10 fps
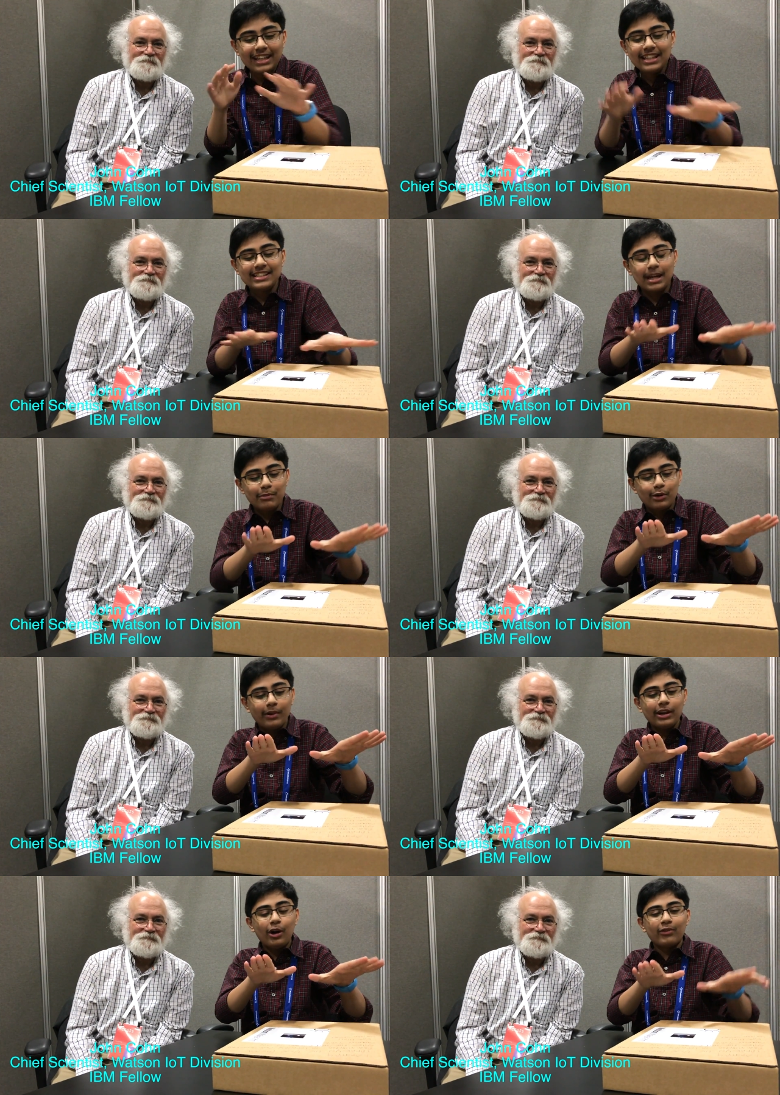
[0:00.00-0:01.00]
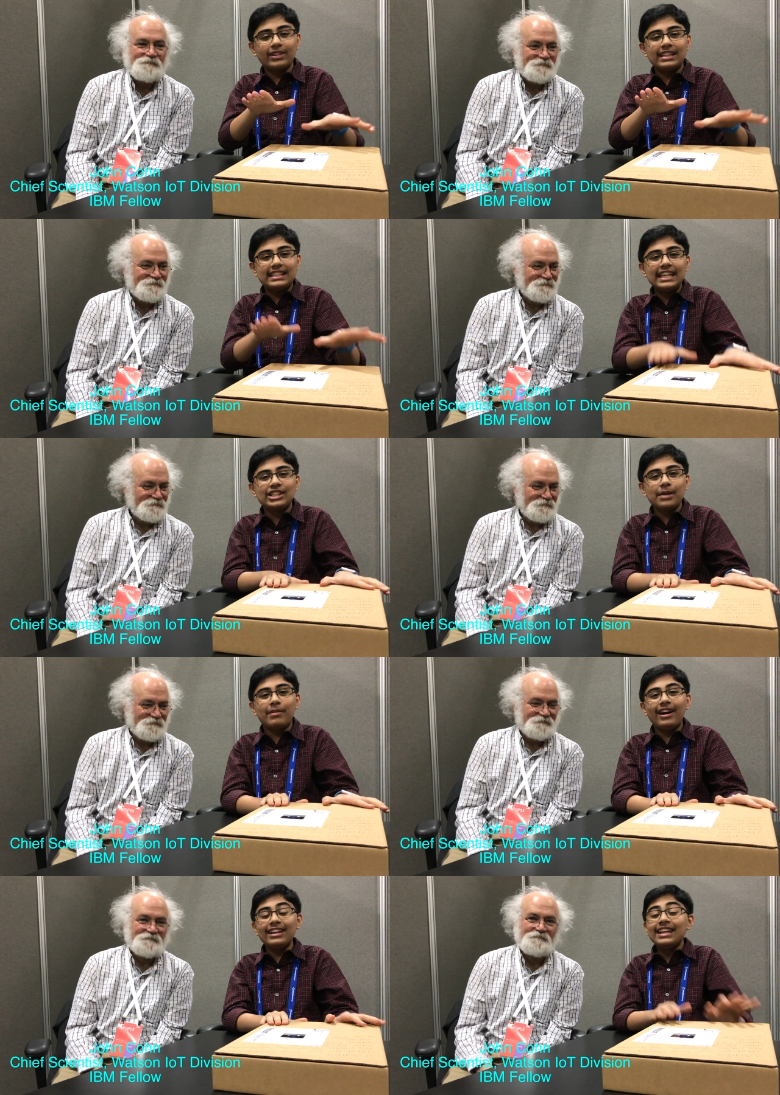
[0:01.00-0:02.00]
Speaker 1: and this time we're going over the TJ
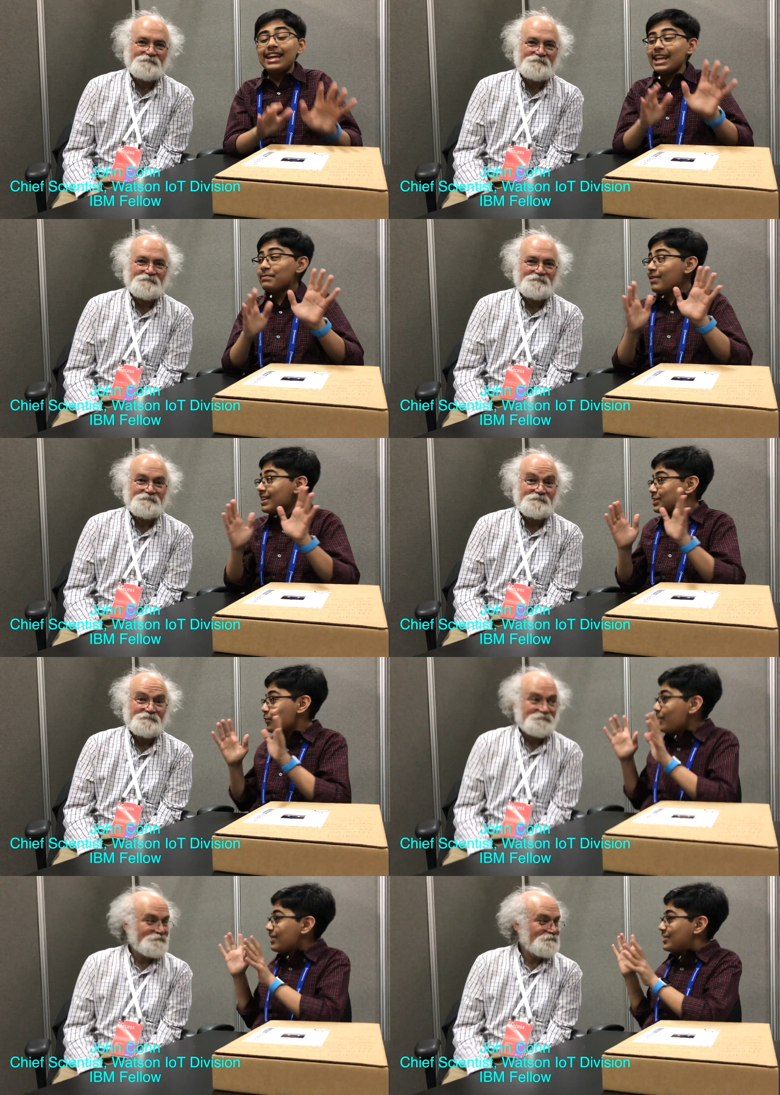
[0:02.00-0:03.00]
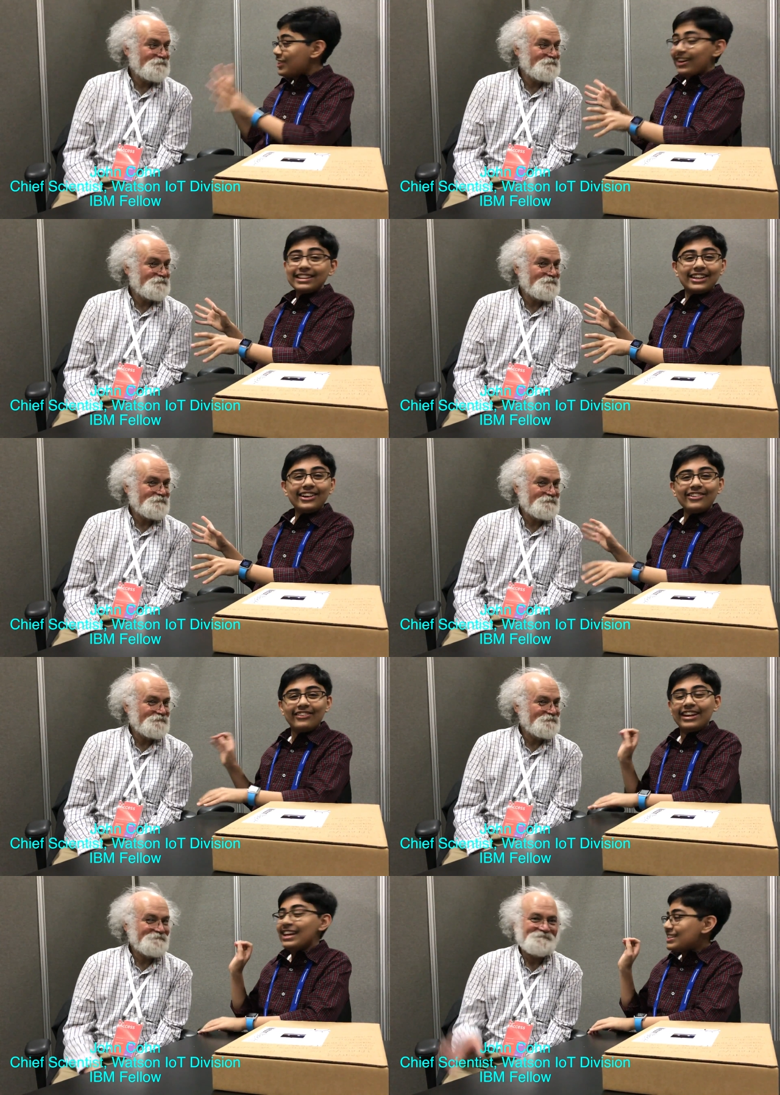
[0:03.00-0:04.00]
Bot, and plus with John
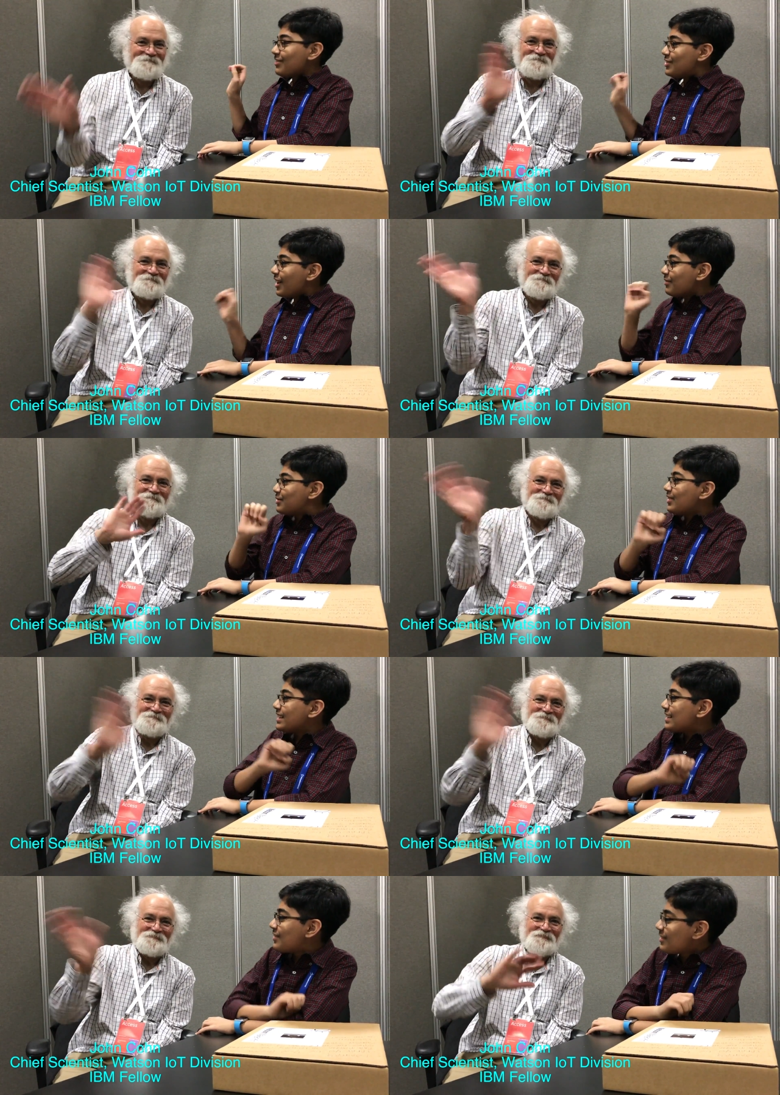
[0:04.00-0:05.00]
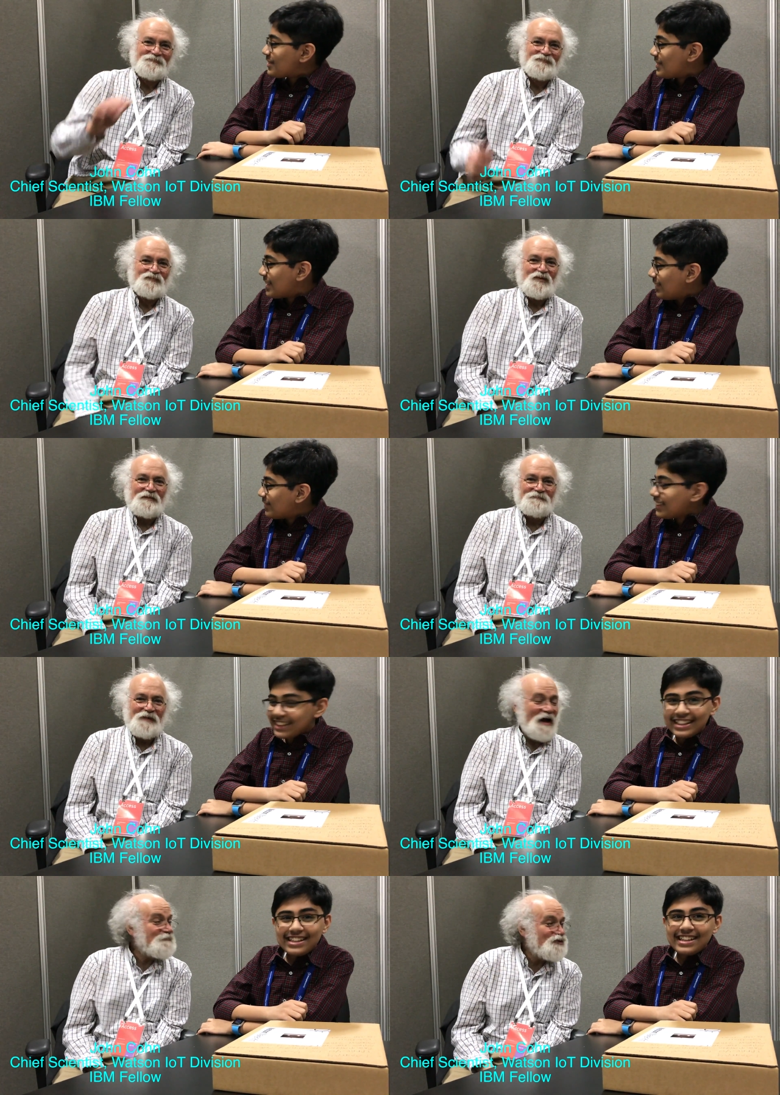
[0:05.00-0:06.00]
Cohn. So John, would you like to introduce yourself?
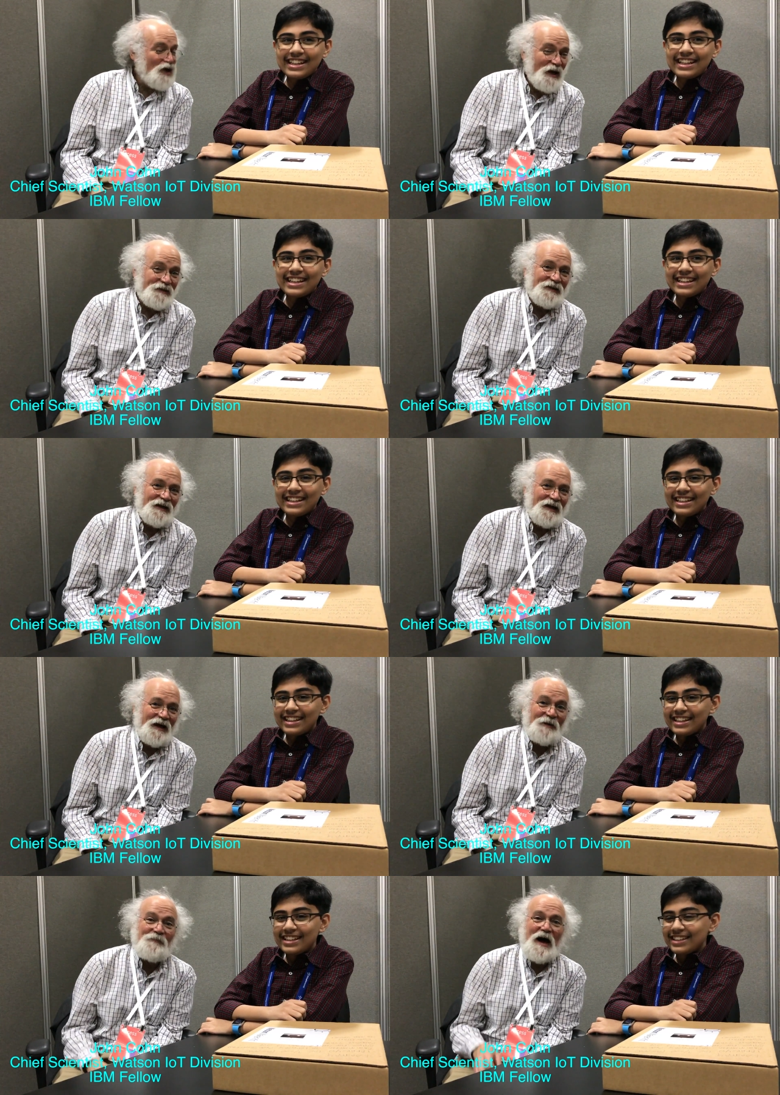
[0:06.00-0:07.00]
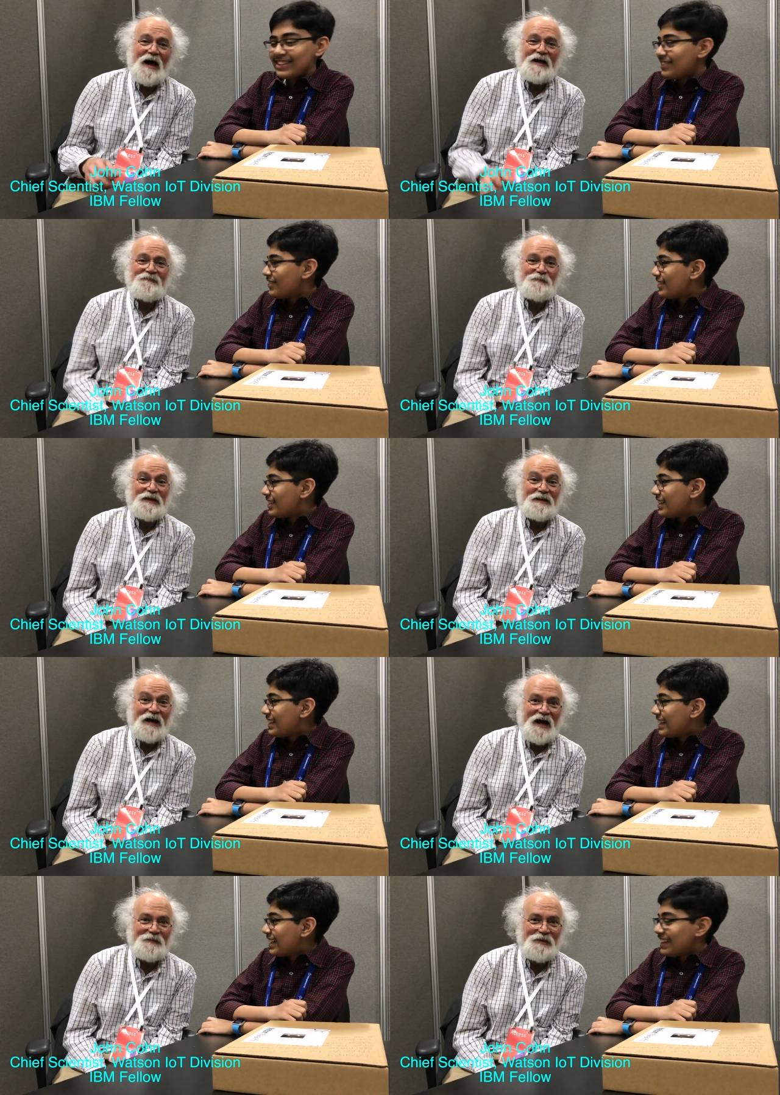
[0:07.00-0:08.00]
Speaker 2: I'm John. I've been in
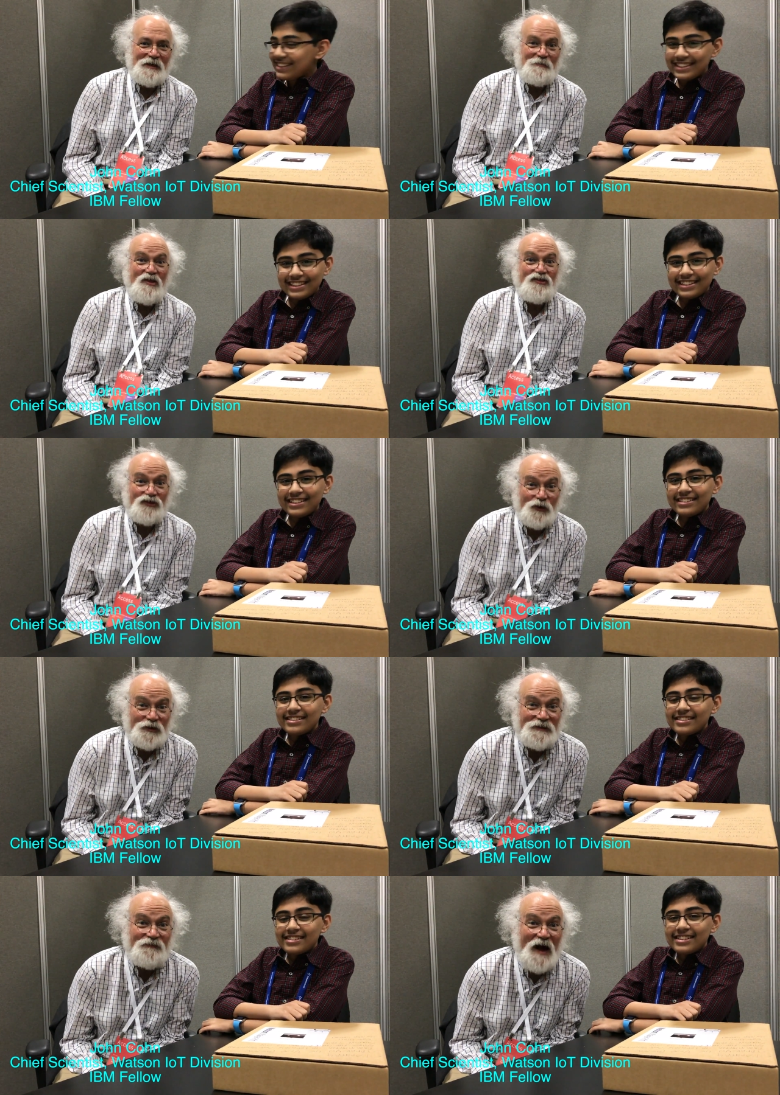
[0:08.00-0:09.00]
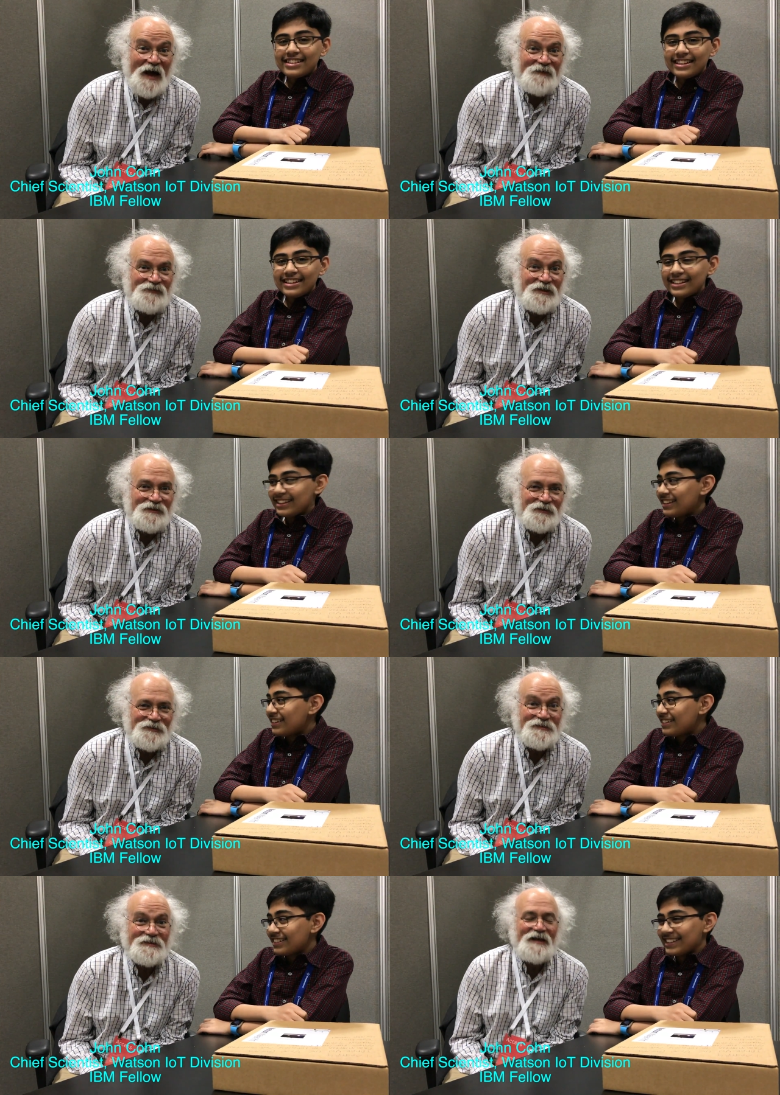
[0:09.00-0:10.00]
IBM 35
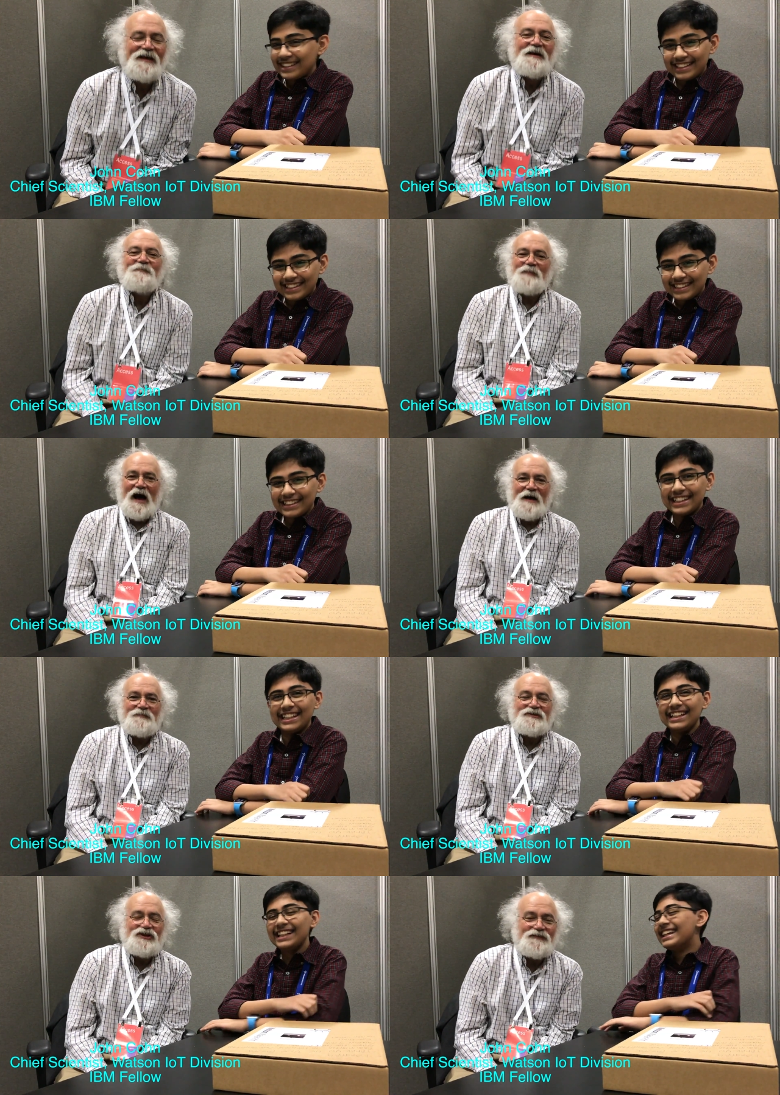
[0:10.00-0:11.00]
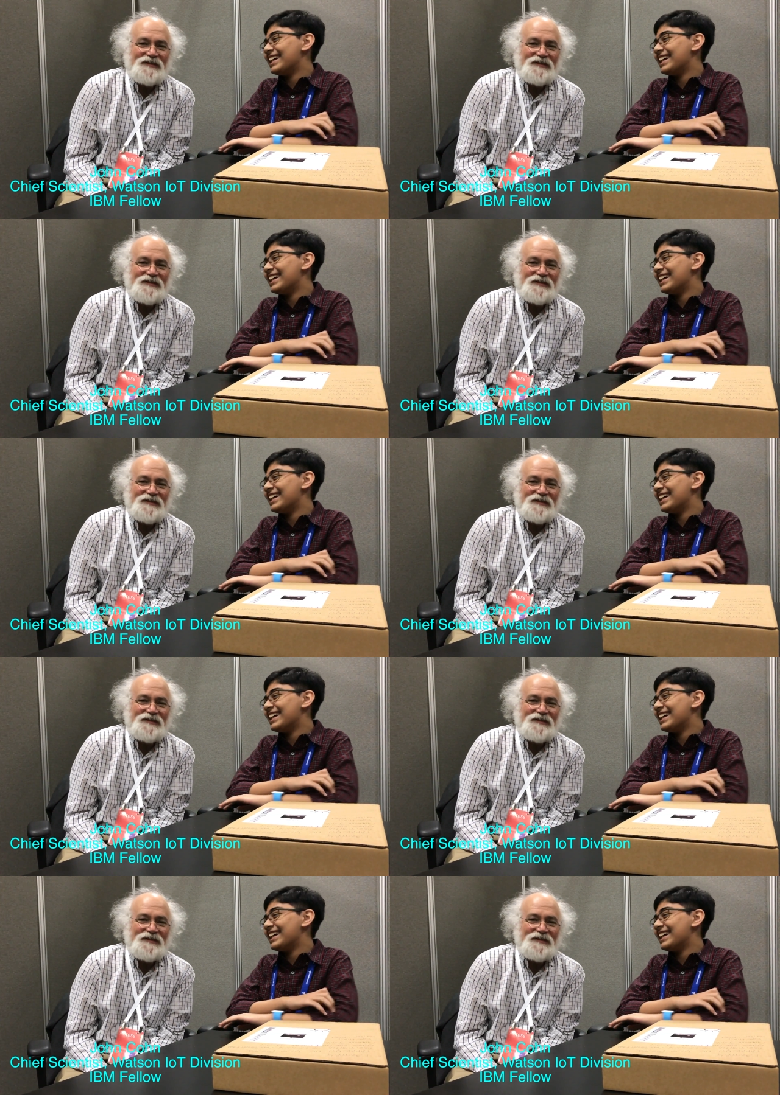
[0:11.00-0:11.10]
years. I'm the chief